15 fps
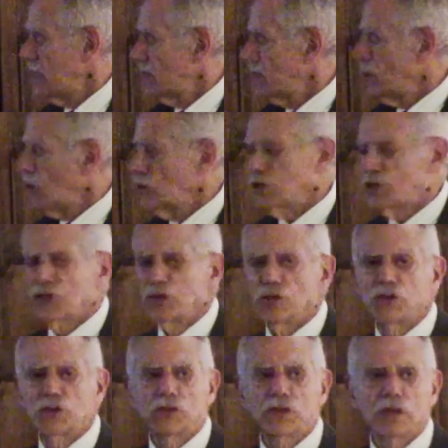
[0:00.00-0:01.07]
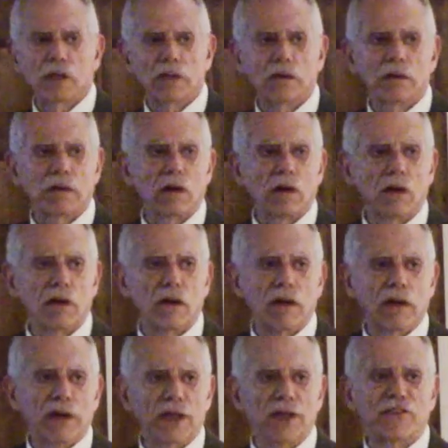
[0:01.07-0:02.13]
No Jews
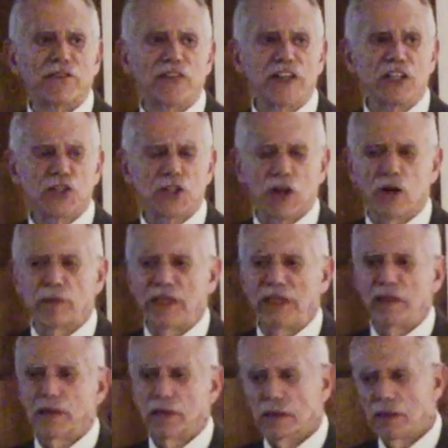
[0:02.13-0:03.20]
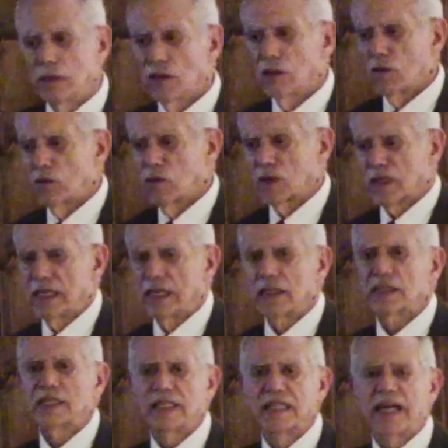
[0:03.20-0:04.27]
in the Finnish army were
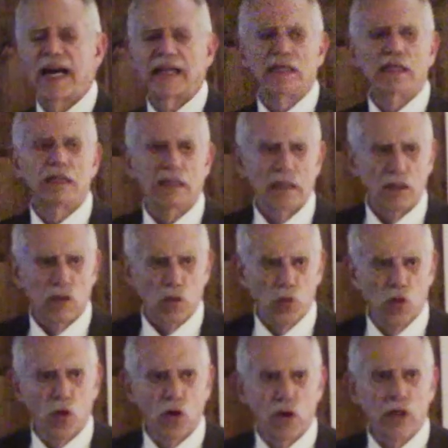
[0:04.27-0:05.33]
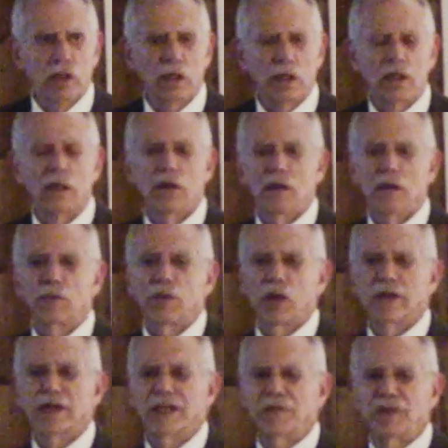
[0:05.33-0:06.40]
killed in that war,
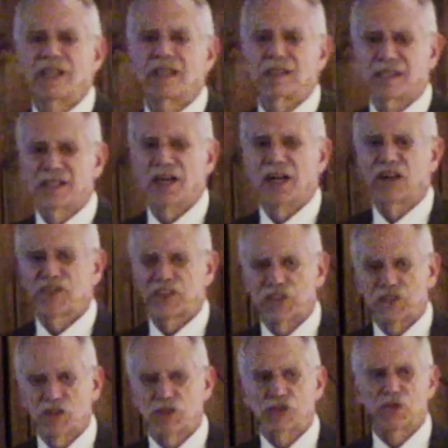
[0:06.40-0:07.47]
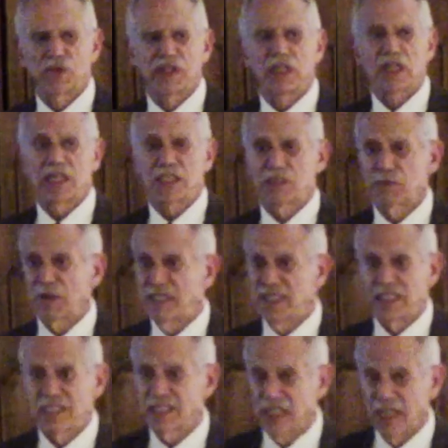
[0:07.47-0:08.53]
partly because the officers realized by
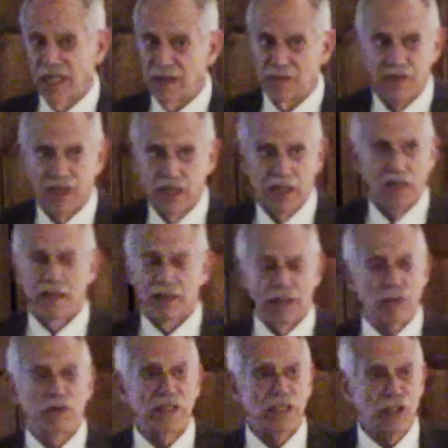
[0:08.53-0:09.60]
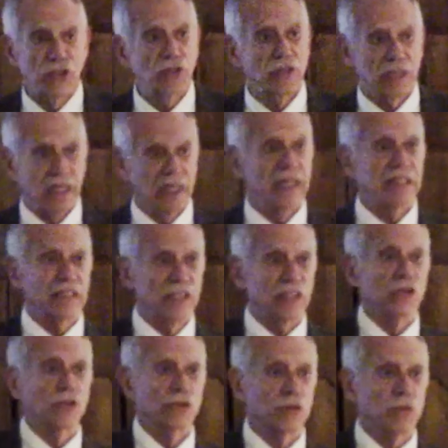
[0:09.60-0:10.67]
this time they really shouldn't let the
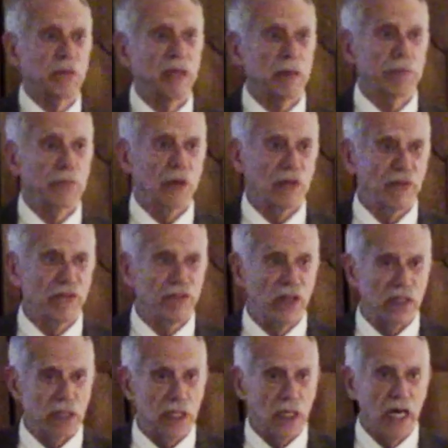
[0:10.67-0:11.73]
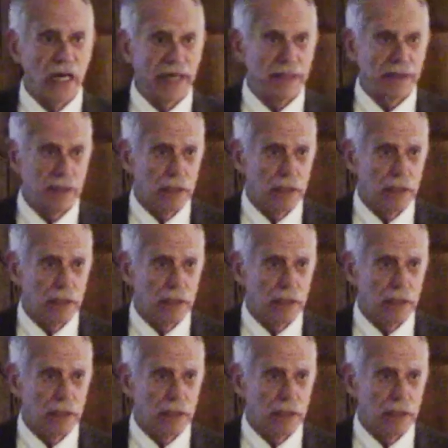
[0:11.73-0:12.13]
Jews be up on the front line.